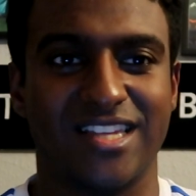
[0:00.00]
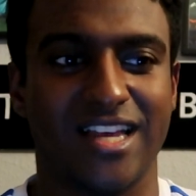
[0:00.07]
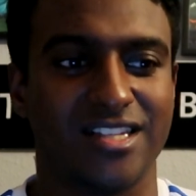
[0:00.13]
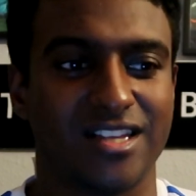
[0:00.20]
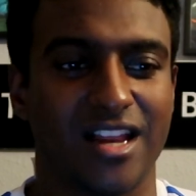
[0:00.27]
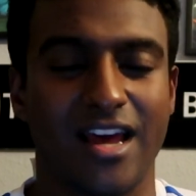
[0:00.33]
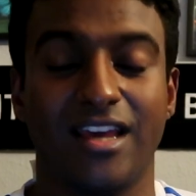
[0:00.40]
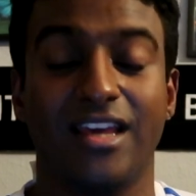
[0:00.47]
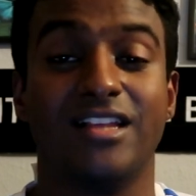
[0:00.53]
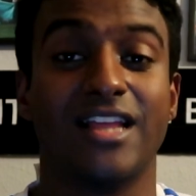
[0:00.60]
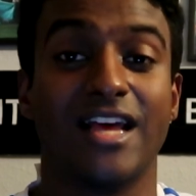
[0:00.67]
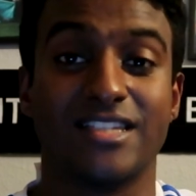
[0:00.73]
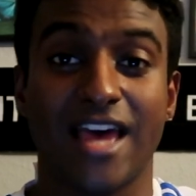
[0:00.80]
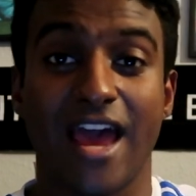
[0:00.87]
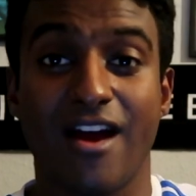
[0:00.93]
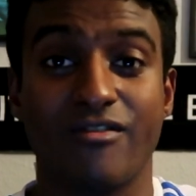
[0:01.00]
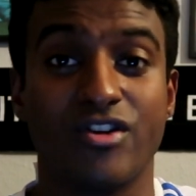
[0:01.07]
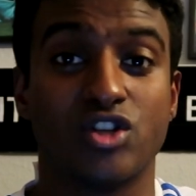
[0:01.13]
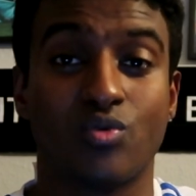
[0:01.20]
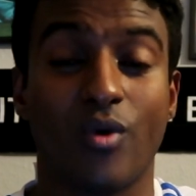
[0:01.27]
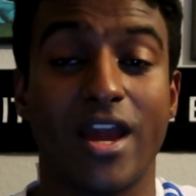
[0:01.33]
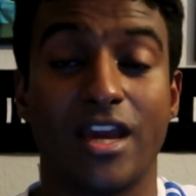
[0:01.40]
There's
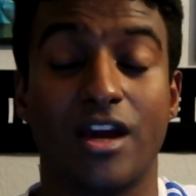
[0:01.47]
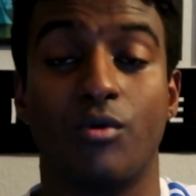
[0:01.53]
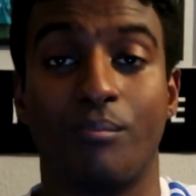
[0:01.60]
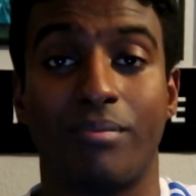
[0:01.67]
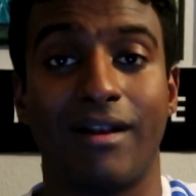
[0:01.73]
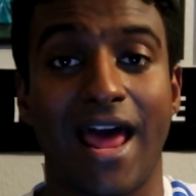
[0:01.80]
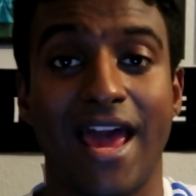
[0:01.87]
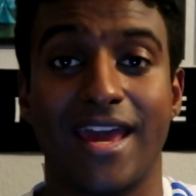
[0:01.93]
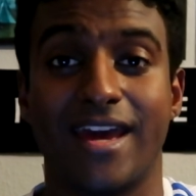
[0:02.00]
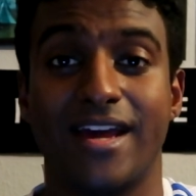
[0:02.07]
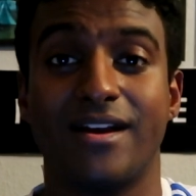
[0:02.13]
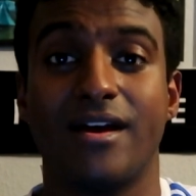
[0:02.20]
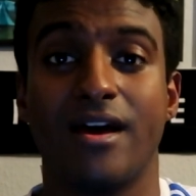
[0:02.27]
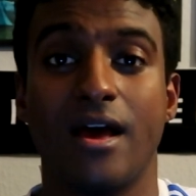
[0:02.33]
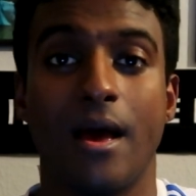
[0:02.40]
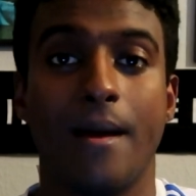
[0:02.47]
areas where he can play in,